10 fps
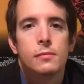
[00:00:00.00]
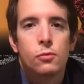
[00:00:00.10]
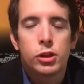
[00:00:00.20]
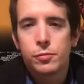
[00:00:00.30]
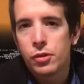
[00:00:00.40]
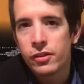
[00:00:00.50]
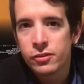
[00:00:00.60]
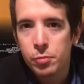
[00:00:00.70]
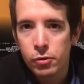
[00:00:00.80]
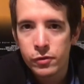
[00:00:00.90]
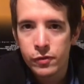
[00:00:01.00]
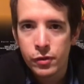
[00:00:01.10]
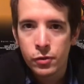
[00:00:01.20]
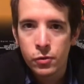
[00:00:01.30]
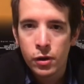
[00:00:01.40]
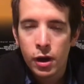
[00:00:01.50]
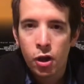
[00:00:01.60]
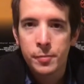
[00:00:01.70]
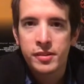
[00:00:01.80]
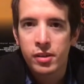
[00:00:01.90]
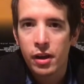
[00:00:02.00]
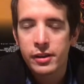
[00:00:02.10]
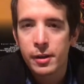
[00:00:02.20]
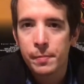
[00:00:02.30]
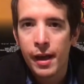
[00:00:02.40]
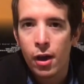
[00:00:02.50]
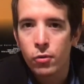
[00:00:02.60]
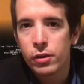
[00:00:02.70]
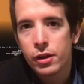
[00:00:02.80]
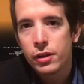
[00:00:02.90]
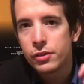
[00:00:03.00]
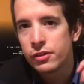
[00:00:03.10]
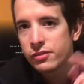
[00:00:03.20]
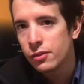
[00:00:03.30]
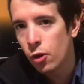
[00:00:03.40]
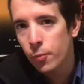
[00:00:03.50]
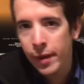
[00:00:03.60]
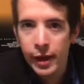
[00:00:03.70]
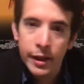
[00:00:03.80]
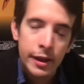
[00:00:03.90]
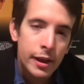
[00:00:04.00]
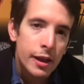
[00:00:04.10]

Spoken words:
Welcome to On the Spot Review. I'll be talking about The Snowman.